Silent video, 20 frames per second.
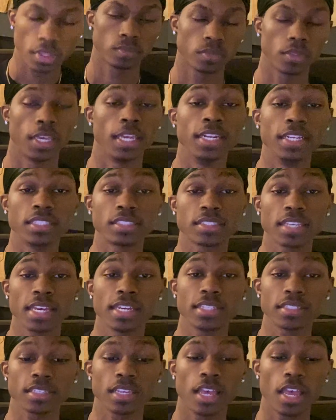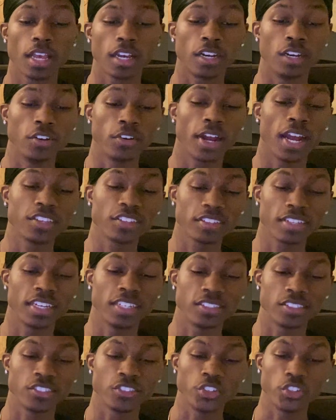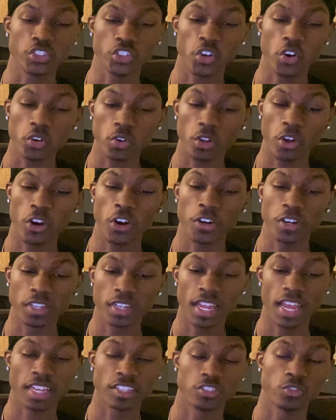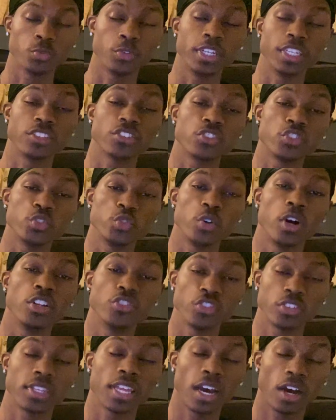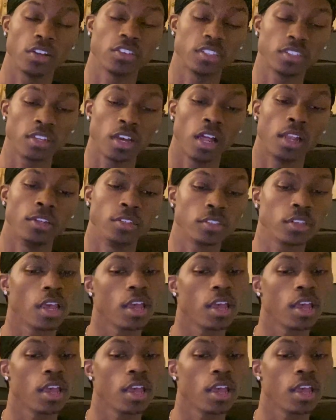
And it states, congratulations, your total earning has reached $200,000.